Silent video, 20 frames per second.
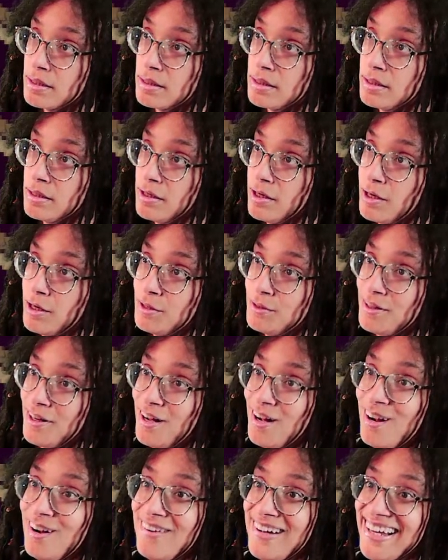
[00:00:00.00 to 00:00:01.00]
Oh
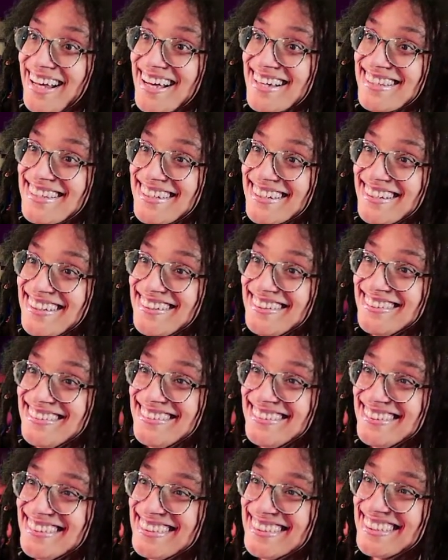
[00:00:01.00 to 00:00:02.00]
no, I got
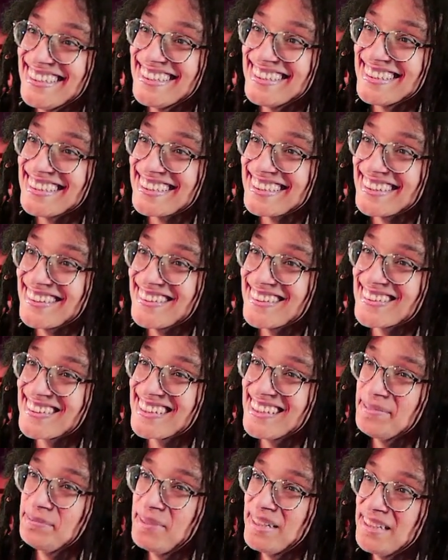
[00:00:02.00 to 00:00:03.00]
2! So there's a
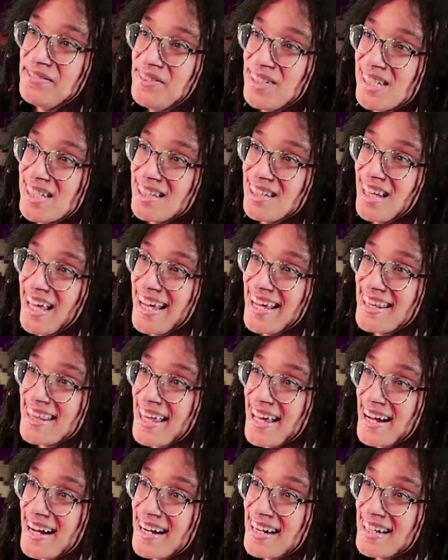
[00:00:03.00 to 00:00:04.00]
bit of a delay
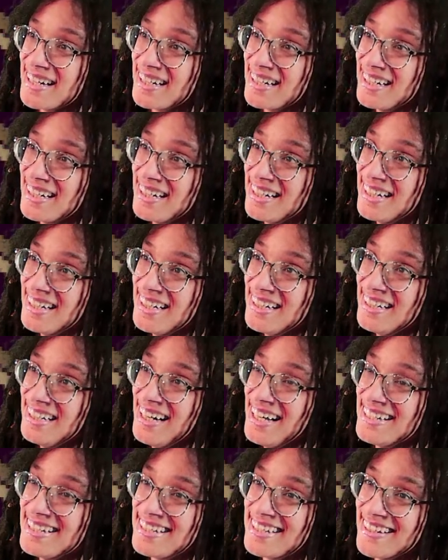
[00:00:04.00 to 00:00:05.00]
there.
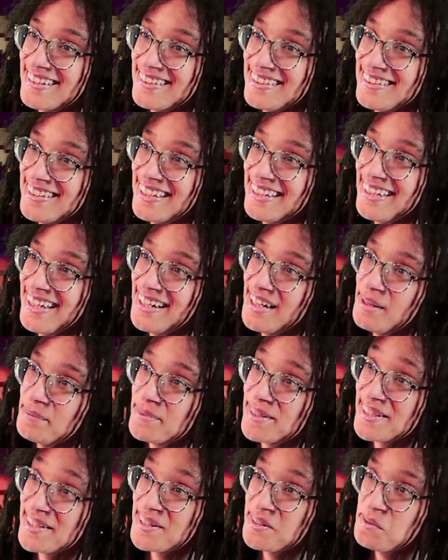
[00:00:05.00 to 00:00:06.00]
And so you can get up to 2